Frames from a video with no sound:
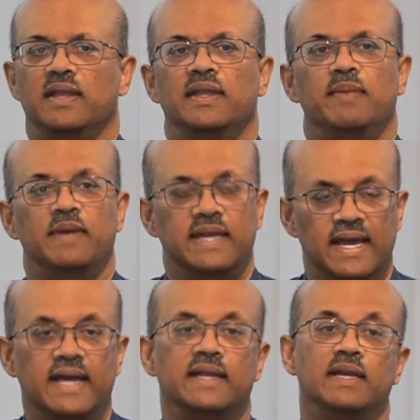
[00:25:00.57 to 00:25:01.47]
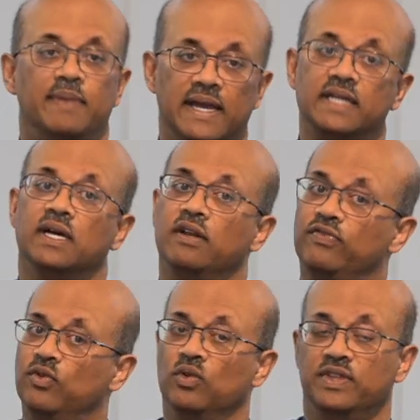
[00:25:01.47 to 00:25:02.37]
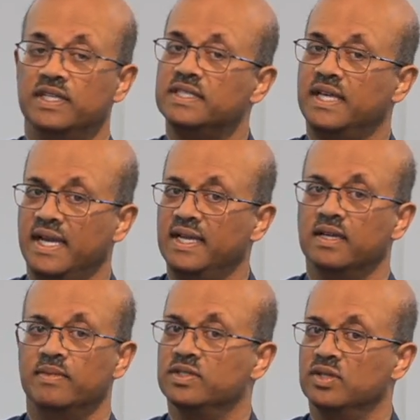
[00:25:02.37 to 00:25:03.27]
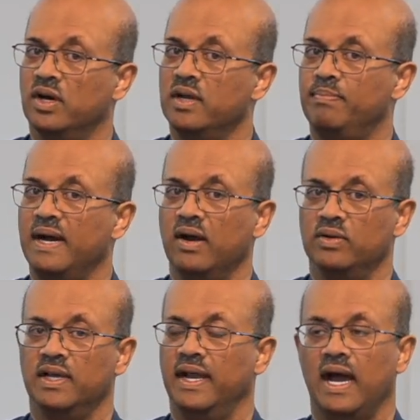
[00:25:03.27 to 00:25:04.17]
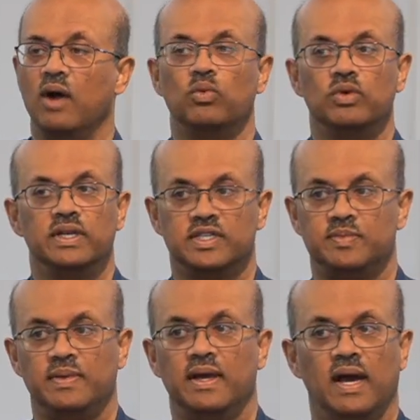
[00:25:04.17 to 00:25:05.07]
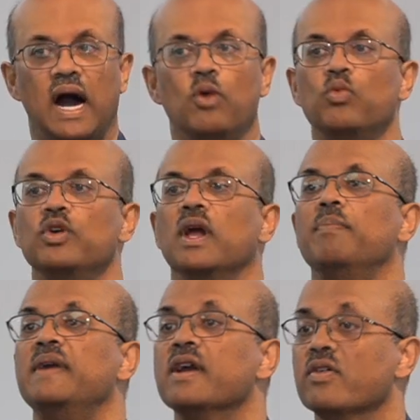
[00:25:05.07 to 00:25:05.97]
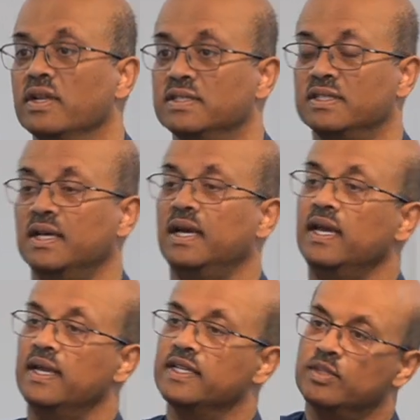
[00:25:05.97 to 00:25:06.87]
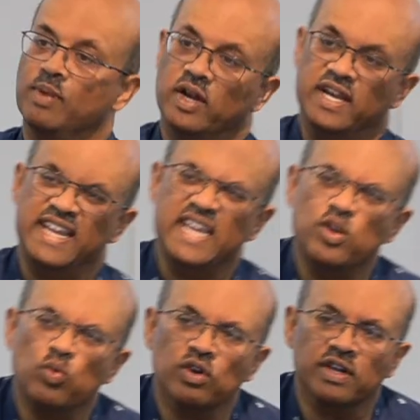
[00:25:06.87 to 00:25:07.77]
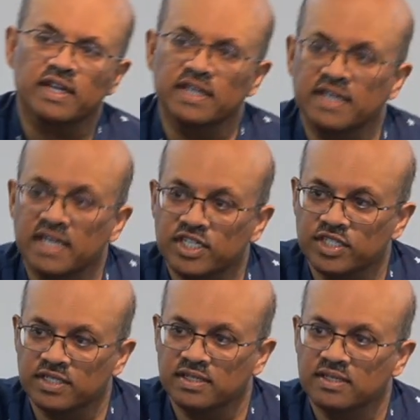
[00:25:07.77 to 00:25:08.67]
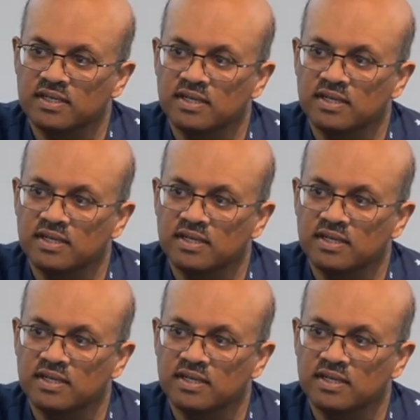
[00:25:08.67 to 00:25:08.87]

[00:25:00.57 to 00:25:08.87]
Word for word: And they began, he began to unfold. This kingdom is not about an outward, outward appearance, it is about an inward condition